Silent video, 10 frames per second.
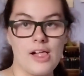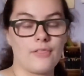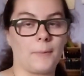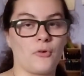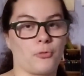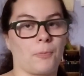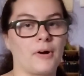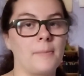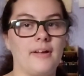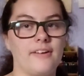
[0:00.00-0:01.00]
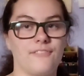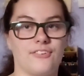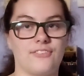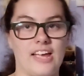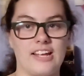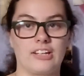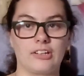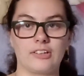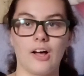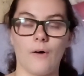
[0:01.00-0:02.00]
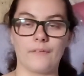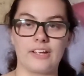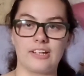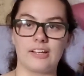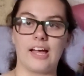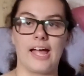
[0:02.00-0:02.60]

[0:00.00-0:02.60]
their most primitive state and only